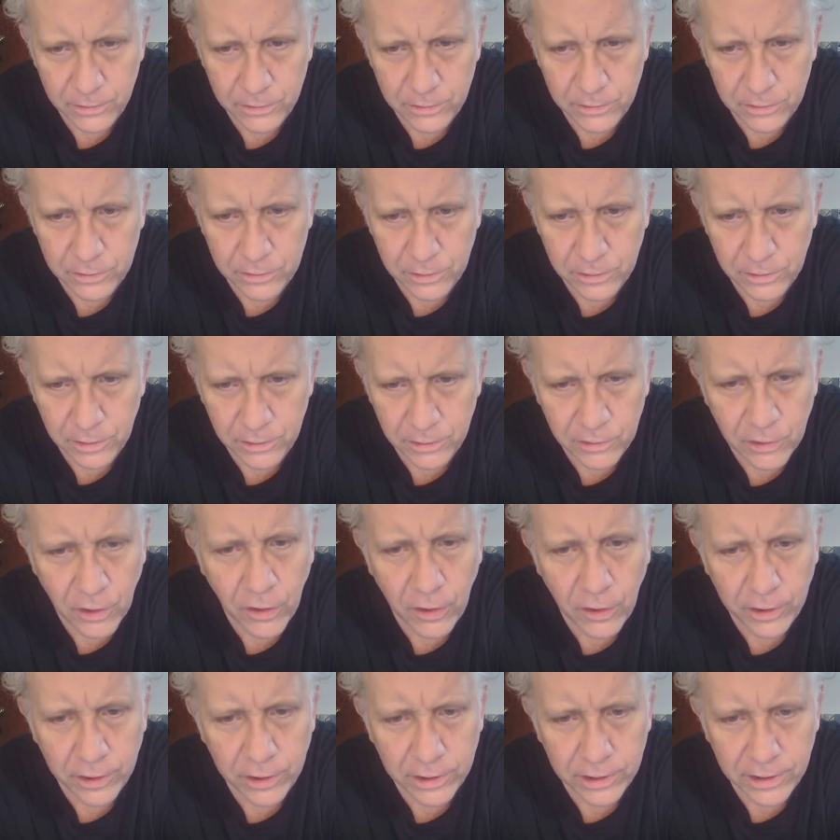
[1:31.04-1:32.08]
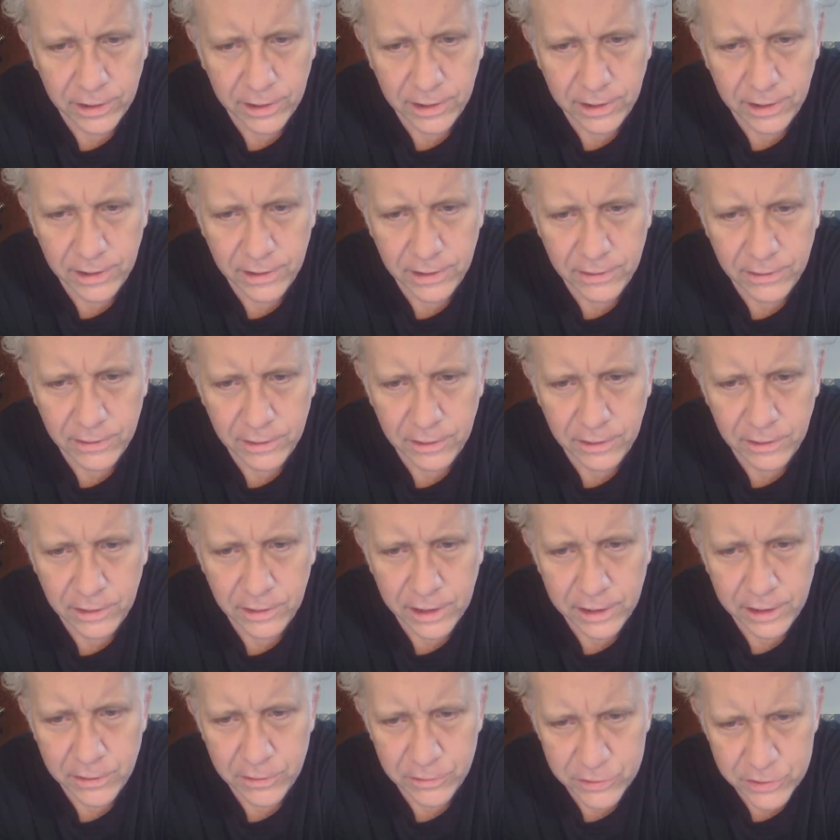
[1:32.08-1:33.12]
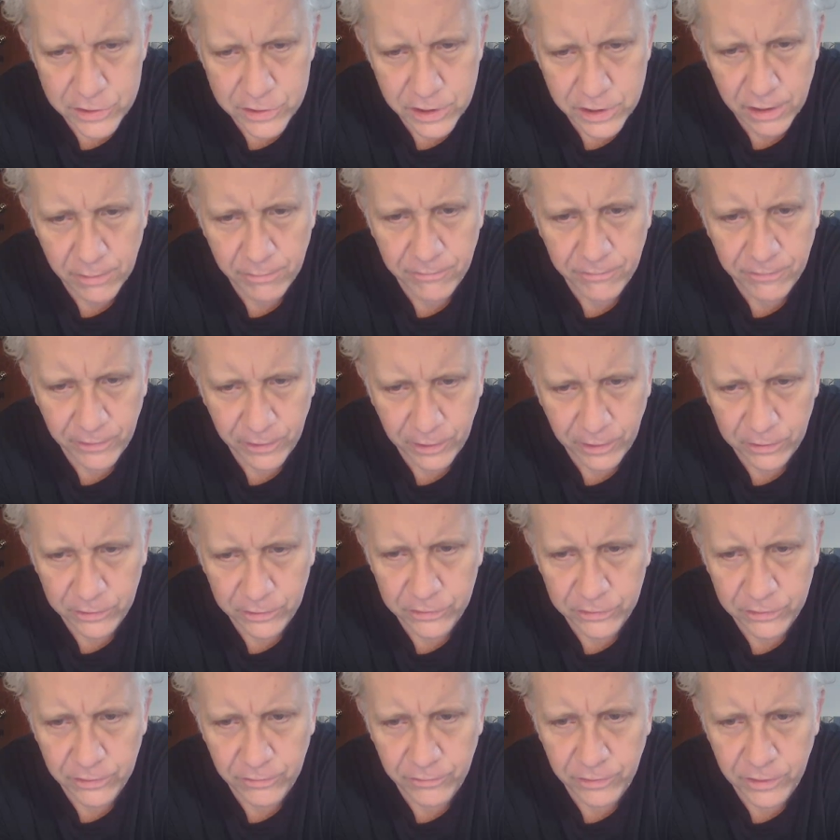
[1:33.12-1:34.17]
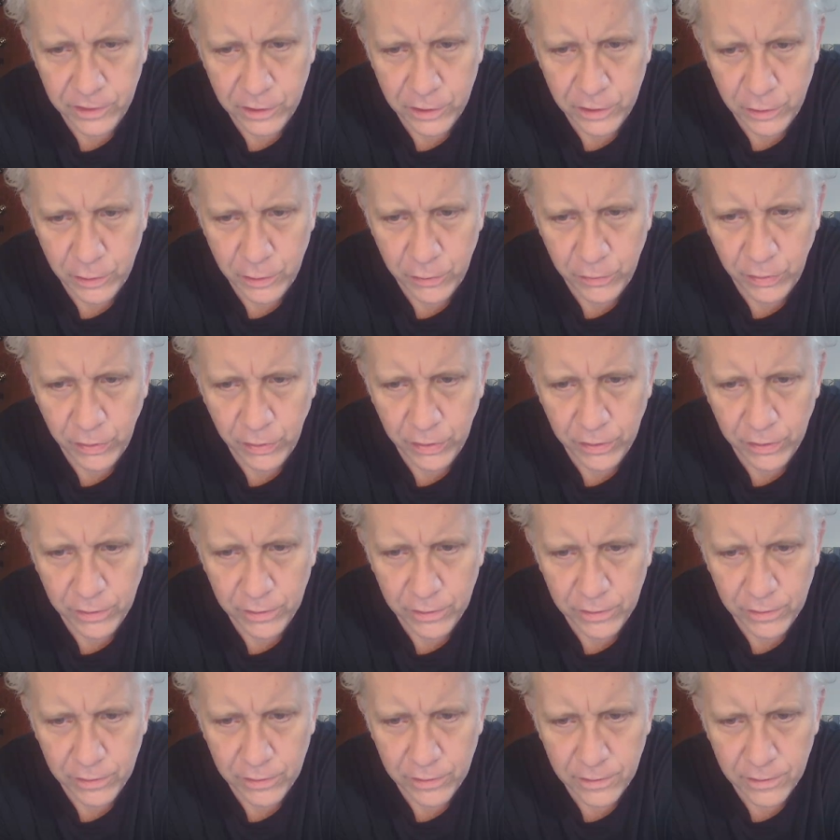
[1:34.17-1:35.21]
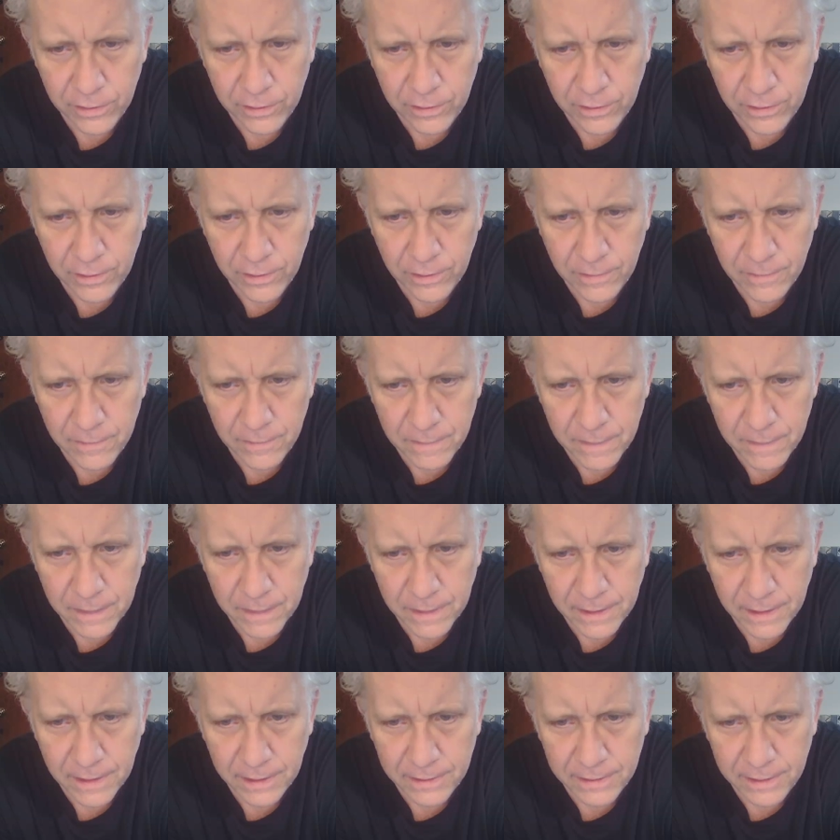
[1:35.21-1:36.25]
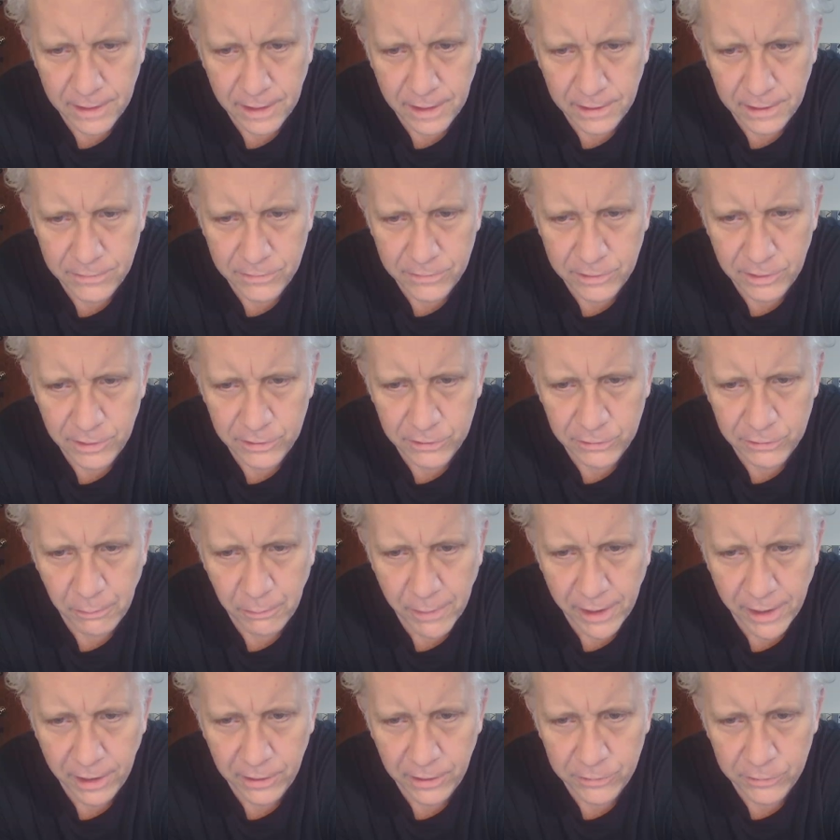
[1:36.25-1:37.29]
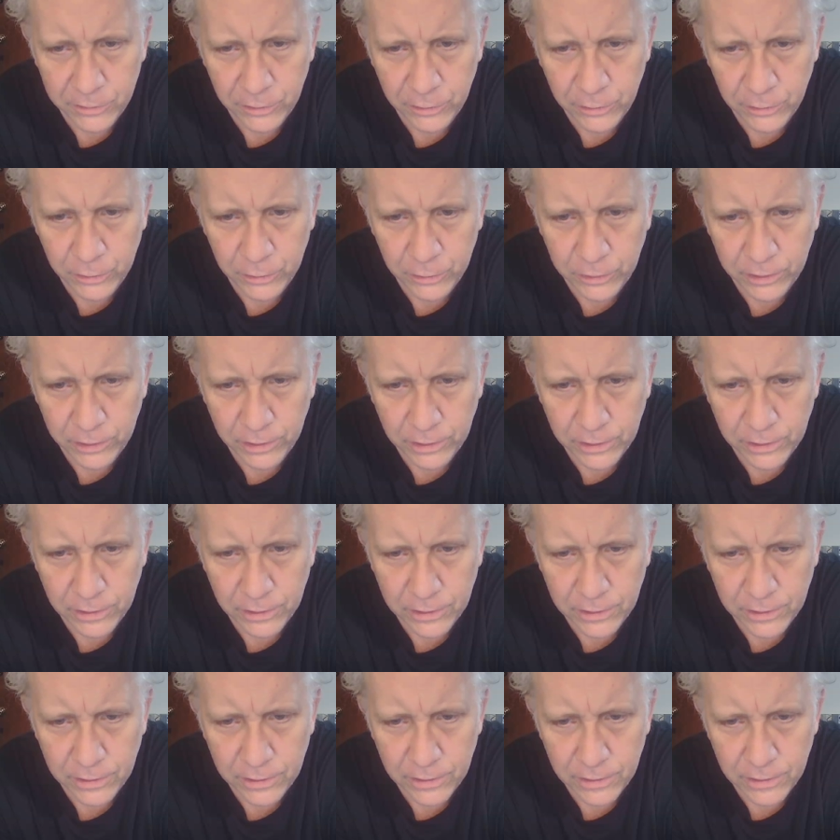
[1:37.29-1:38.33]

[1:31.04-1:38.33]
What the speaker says: who had targeted the leadership first of the youth and then dismantled